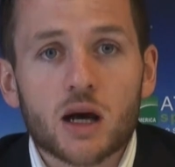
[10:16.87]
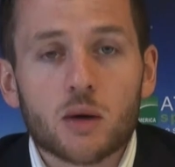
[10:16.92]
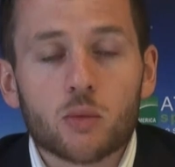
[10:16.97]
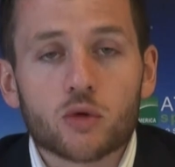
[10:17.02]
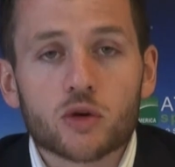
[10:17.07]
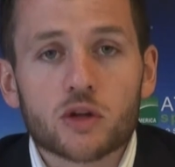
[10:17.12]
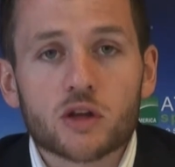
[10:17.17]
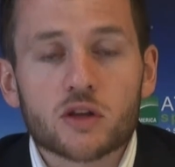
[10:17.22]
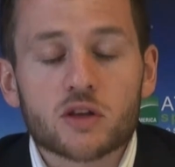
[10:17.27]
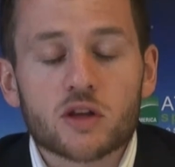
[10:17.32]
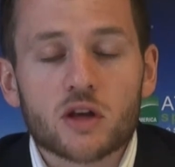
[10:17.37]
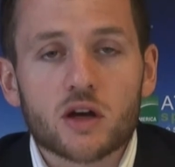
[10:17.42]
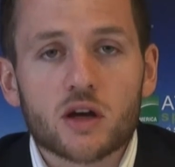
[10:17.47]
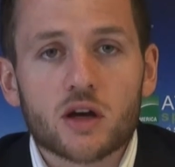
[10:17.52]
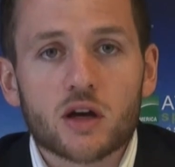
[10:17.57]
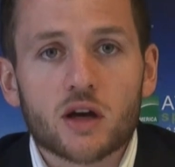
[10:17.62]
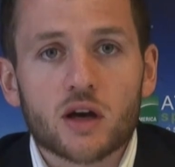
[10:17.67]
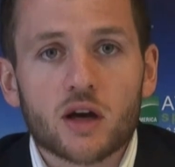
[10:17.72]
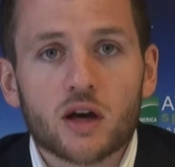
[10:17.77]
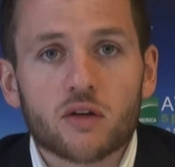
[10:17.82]
ammonia is
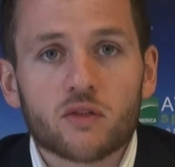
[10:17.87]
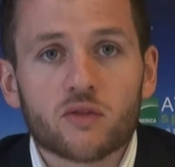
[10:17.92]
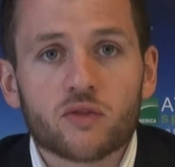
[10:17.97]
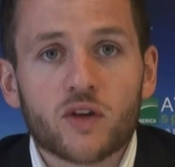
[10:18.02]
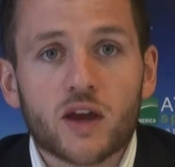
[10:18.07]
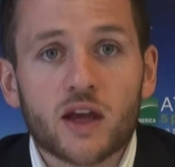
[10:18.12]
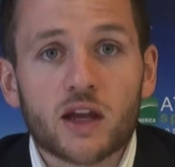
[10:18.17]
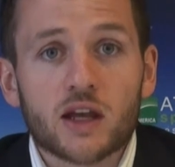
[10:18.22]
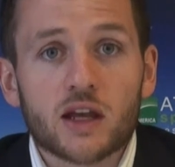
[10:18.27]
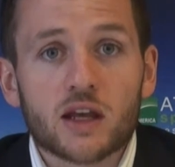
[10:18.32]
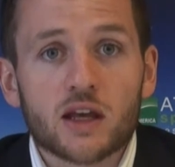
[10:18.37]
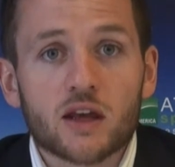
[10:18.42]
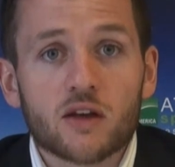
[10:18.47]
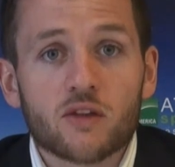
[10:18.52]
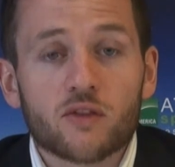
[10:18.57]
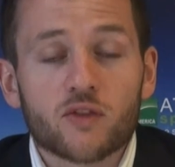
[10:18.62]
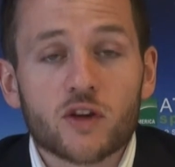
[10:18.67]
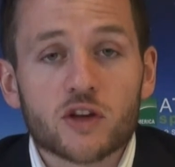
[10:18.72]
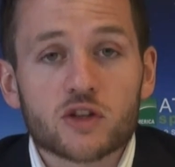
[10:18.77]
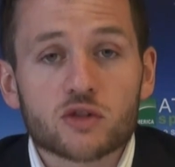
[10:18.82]
a, a very
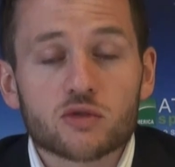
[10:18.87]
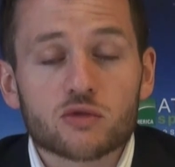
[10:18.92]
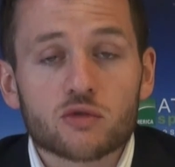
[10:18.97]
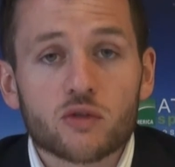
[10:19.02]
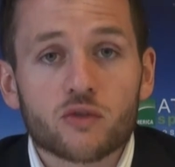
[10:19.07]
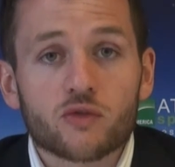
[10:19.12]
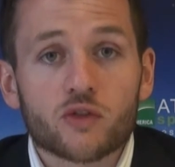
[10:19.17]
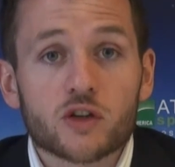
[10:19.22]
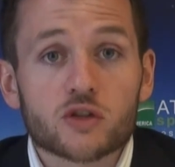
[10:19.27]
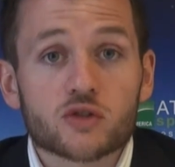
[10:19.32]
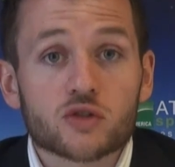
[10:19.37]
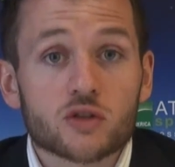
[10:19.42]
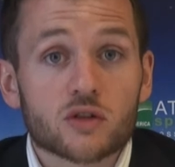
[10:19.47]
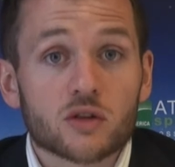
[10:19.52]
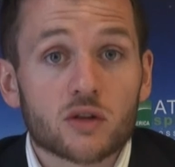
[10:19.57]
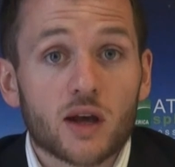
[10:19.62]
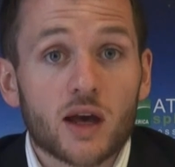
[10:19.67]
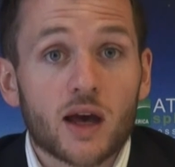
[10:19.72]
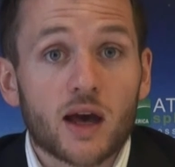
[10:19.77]
efficient refrigerant